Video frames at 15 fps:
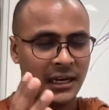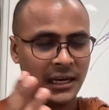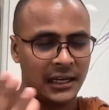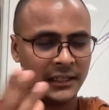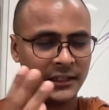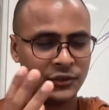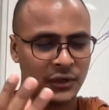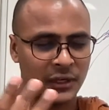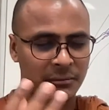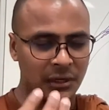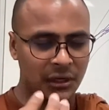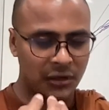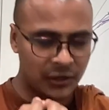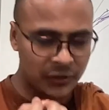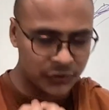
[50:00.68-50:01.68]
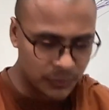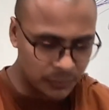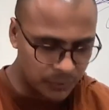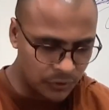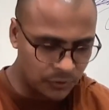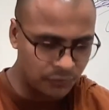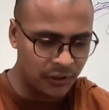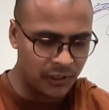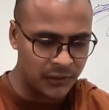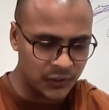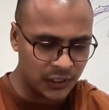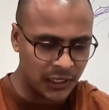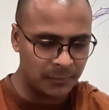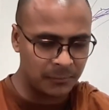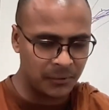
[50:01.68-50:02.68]
And that's why because of you feel
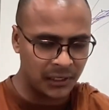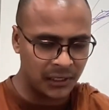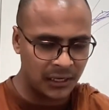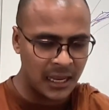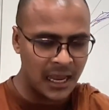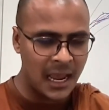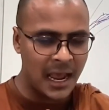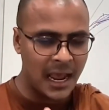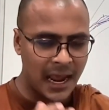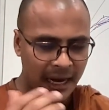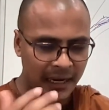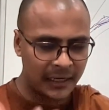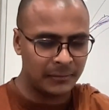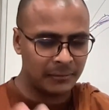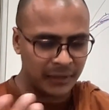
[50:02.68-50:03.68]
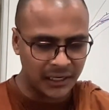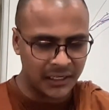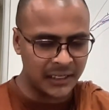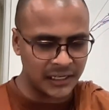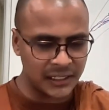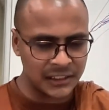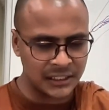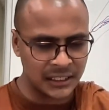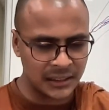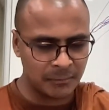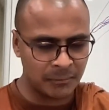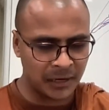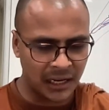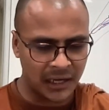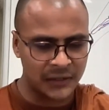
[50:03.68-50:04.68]
sleepy. And in meditation,
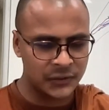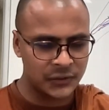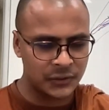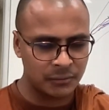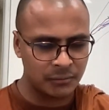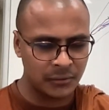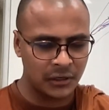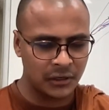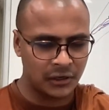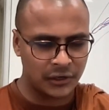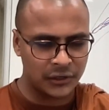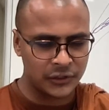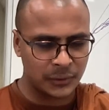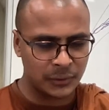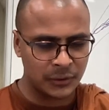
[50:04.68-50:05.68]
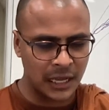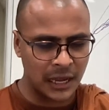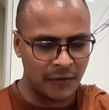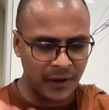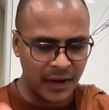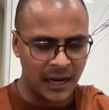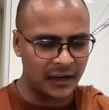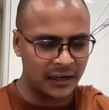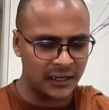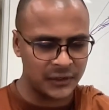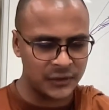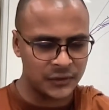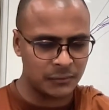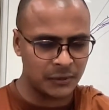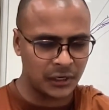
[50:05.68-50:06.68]
plus because of the
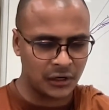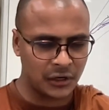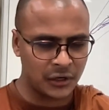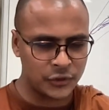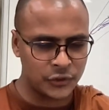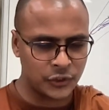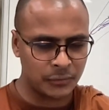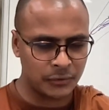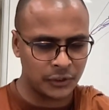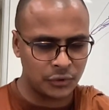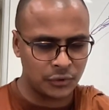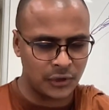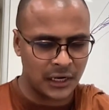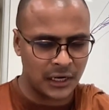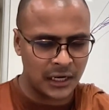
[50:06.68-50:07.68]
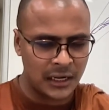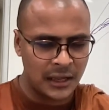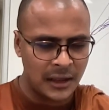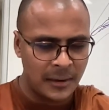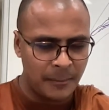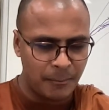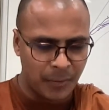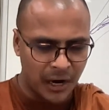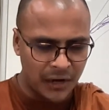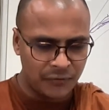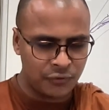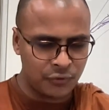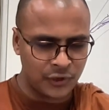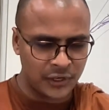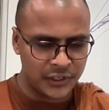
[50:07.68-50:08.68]
awareness, because of your
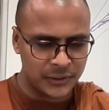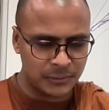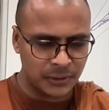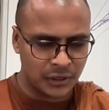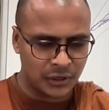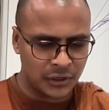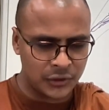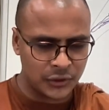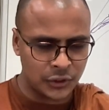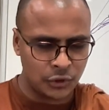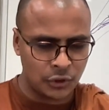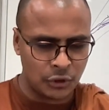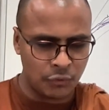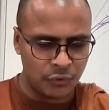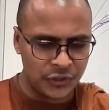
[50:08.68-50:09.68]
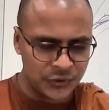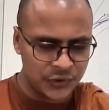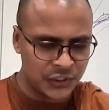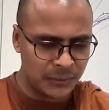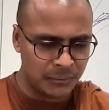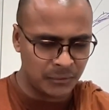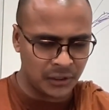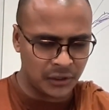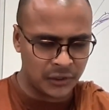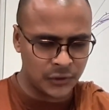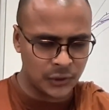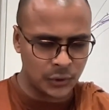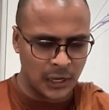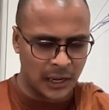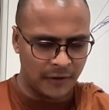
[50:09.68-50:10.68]
mindfulness, because of your wisdom, because of
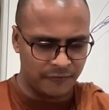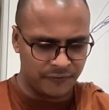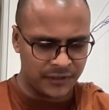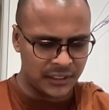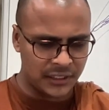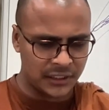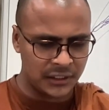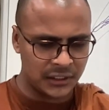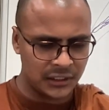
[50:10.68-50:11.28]
your effort,